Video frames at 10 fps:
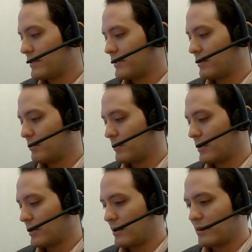as well as
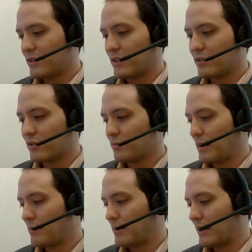some uh,
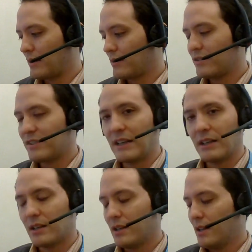sensors made by
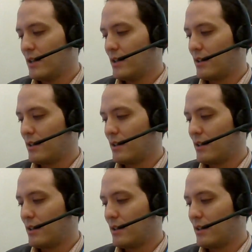Seeed